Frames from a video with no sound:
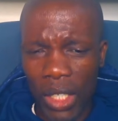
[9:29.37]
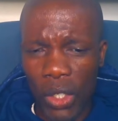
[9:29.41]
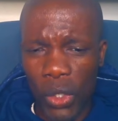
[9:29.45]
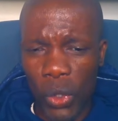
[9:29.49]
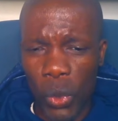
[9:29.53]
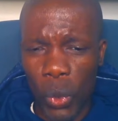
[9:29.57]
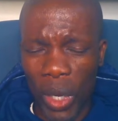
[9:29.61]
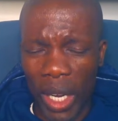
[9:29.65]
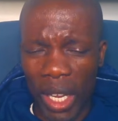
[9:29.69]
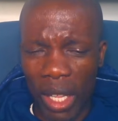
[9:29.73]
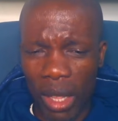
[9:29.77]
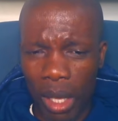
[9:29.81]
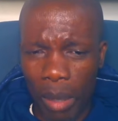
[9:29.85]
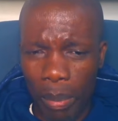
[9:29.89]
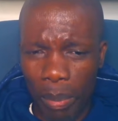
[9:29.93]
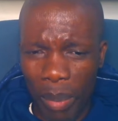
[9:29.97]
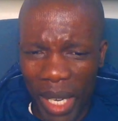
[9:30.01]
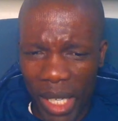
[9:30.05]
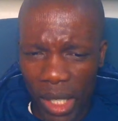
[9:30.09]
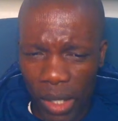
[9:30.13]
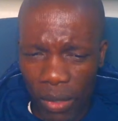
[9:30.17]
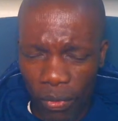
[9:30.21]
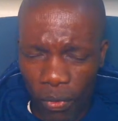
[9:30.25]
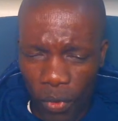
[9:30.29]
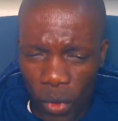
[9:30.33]
during the
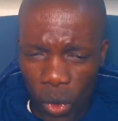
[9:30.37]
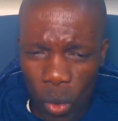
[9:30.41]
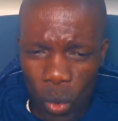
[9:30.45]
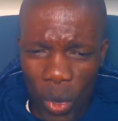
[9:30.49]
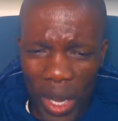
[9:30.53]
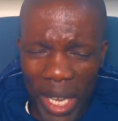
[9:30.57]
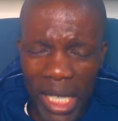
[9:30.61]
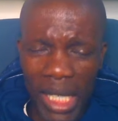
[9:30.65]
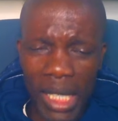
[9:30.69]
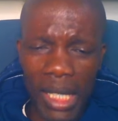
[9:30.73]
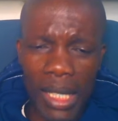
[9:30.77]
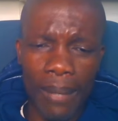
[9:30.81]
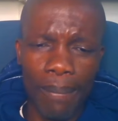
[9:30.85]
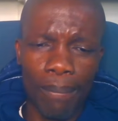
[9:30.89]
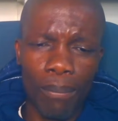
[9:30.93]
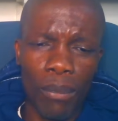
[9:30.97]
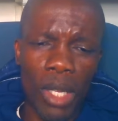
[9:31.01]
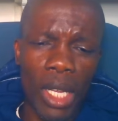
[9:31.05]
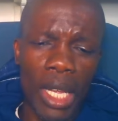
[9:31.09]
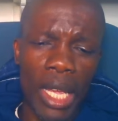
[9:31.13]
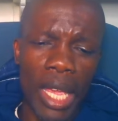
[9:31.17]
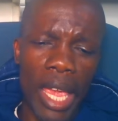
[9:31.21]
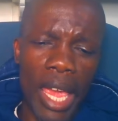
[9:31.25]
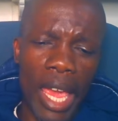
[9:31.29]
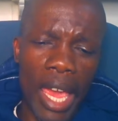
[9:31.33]
past few weeks
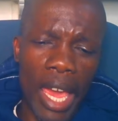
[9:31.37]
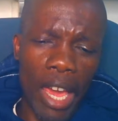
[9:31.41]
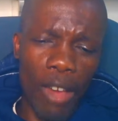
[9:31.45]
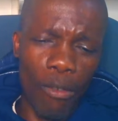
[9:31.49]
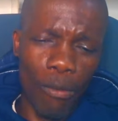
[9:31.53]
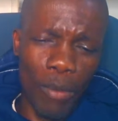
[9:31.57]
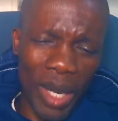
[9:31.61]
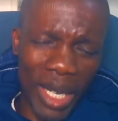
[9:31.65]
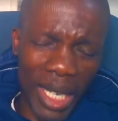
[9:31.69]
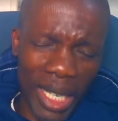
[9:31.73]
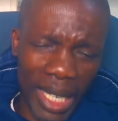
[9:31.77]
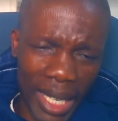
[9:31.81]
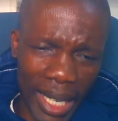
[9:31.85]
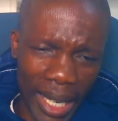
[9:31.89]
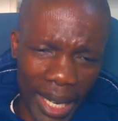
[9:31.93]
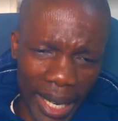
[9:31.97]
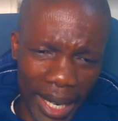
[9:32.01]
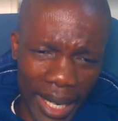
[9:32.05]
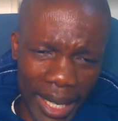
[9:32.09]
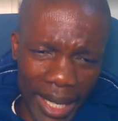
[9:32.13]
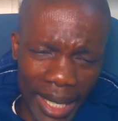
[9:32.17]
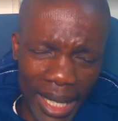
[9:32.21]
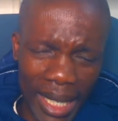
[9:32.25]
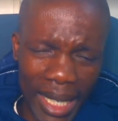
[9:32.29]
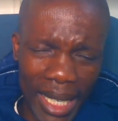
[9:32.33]
have been
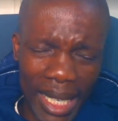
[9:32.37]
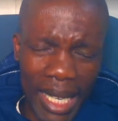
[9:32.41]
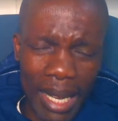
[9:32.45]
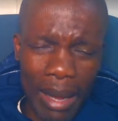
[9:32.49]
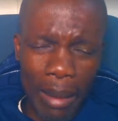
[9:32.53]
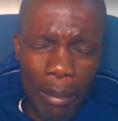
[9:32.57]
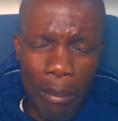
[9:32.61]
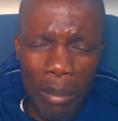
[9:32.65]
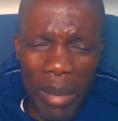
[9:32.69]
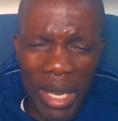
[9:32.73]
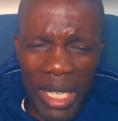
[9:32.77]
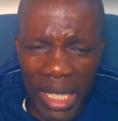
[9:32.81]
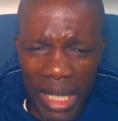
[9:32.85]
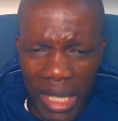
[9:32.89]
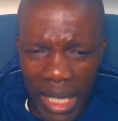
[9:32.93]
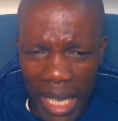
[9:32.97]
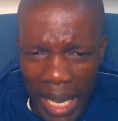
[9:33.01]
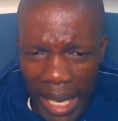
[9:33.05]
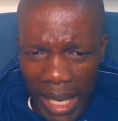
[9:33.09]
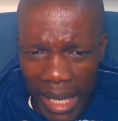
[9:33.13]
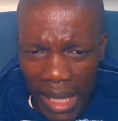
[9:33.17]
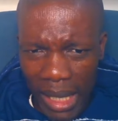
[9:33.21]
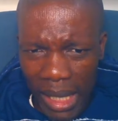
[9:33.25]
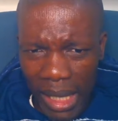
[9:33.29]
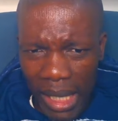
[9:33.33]
carrying
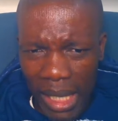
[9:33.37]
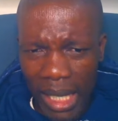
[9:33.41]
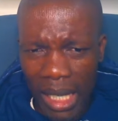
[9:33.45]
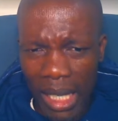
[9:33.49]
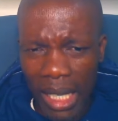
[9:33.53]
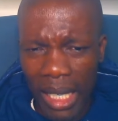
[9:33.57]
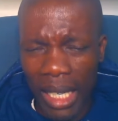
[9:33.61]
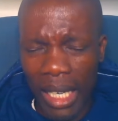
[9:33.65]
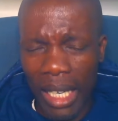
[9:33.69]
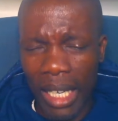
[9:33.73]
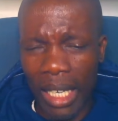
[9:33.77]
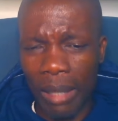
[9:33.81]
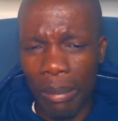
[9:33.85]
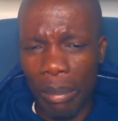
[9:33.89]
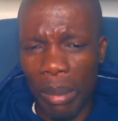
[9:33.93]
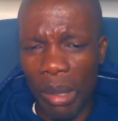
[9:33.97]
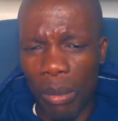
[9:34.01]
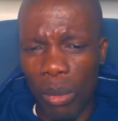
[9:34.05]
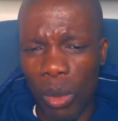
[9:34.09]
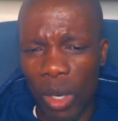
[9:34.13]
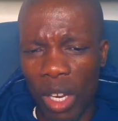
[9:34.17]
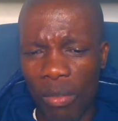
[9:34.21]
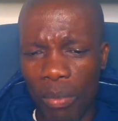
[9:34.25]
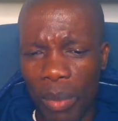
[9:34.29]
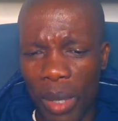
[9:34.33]
mistakes, and
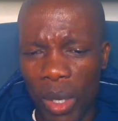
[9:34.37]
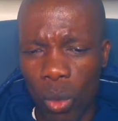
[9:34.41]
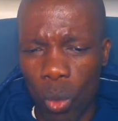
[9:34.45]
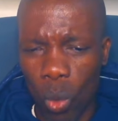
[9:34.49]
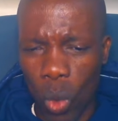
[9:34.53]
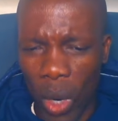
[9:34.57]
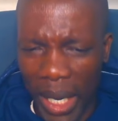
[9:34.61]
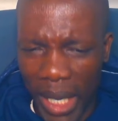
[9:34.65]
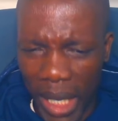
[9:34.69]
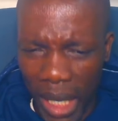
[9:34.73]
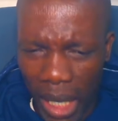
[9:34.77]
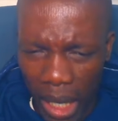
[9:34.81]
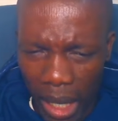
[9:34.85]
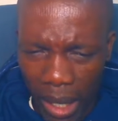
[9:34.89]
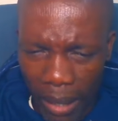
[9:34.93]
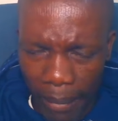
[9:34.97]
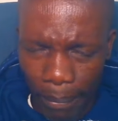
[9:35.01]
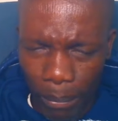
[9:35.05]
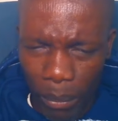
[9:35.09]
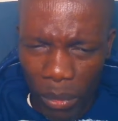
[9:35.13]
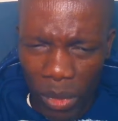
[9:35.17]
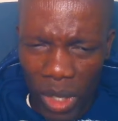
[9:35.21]
people have been wondering